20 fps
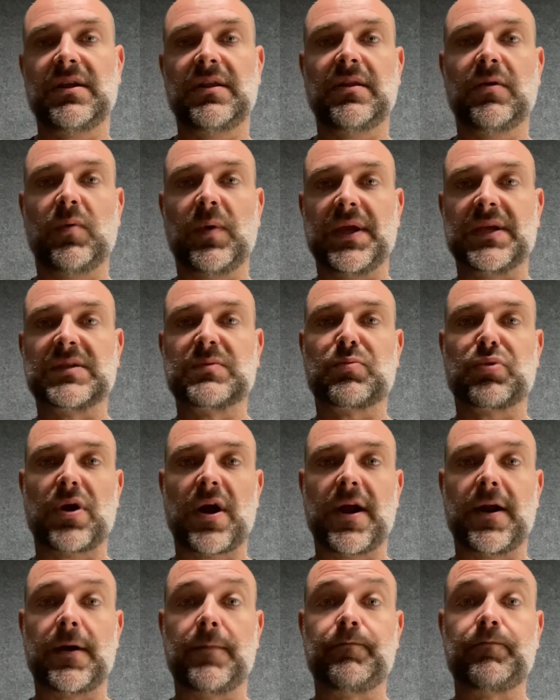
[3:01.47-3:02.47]
in the weeks
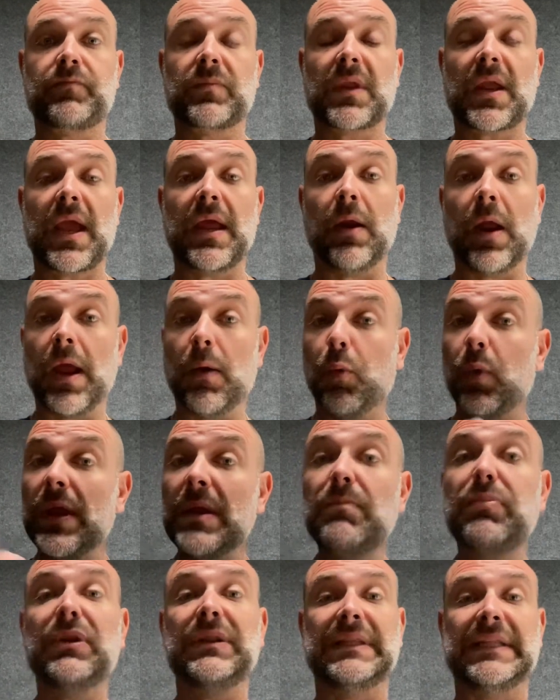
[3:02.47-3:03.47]
prior. And we
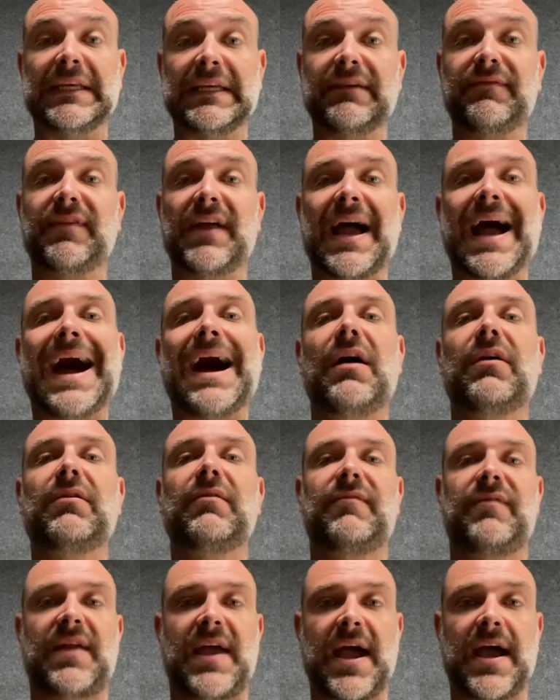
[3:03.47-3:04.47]
believe that out
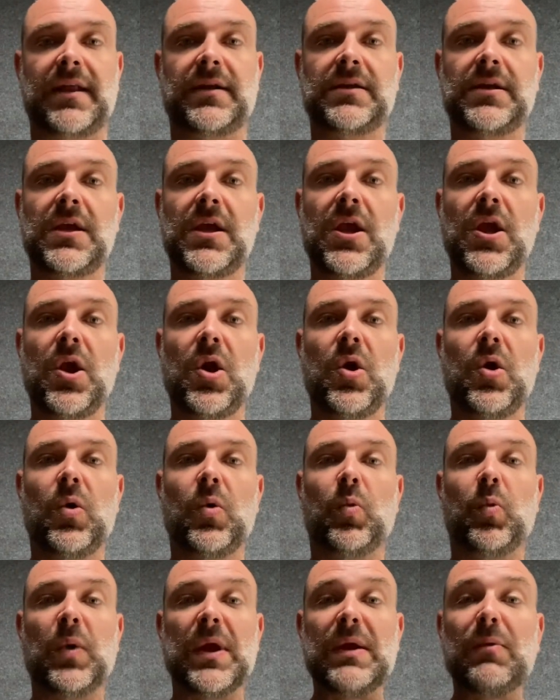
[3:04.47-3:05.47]
of that,
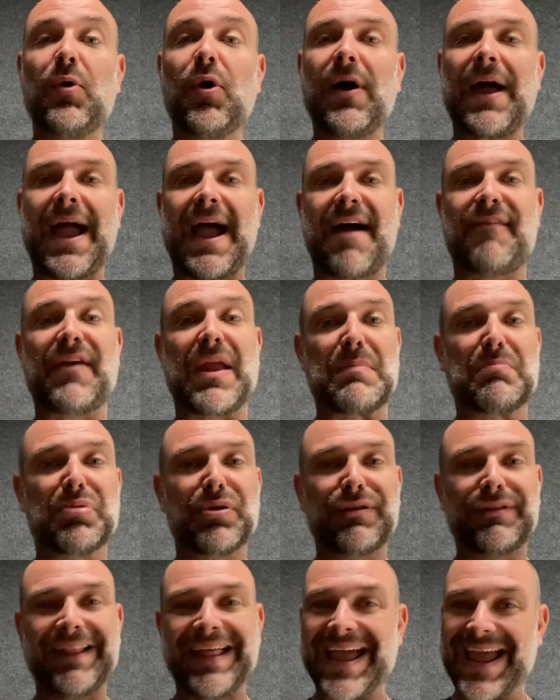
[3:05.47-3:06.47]
we will have a
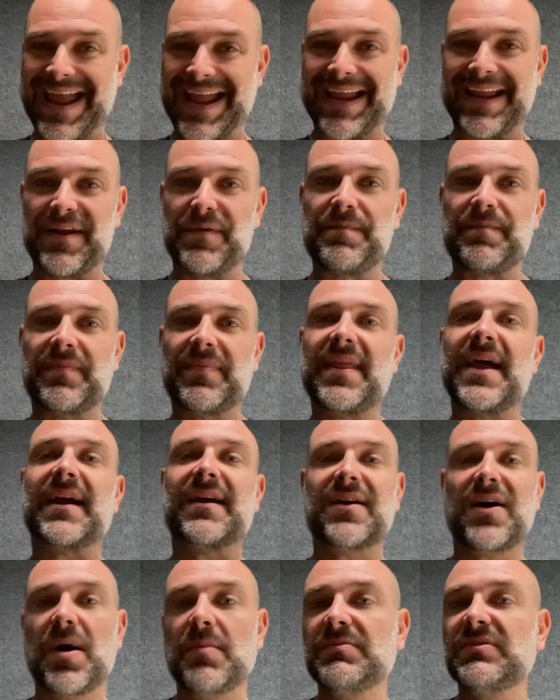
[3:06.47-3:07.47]
play that
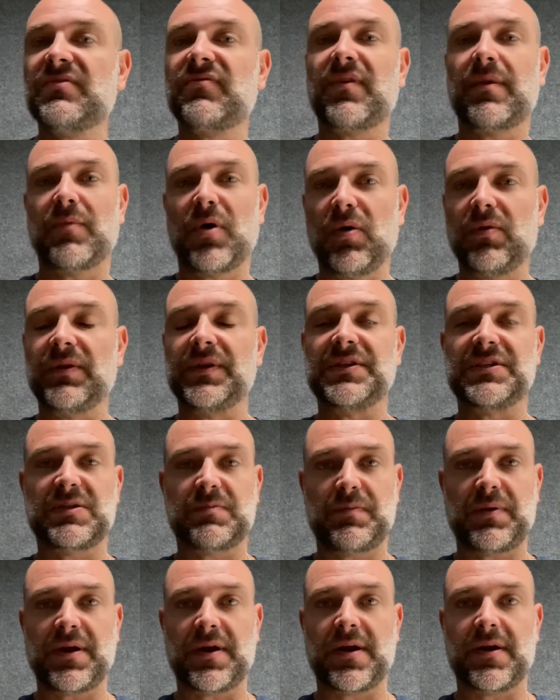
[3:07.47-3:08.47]
comes from Holy
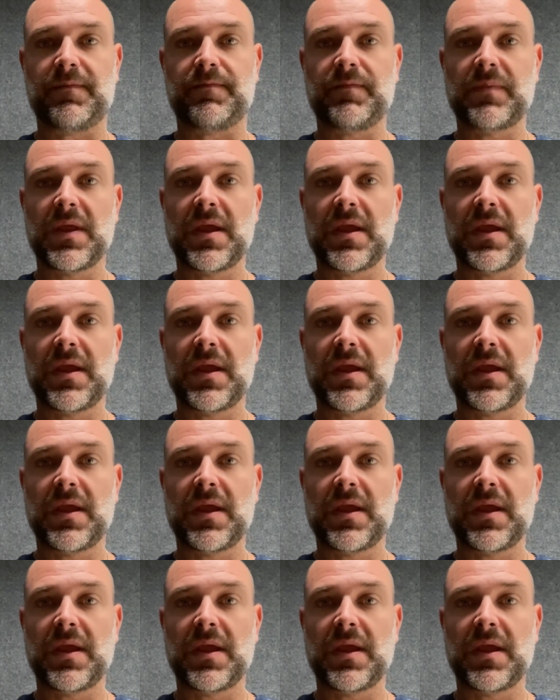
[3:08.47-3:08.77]
Spirit,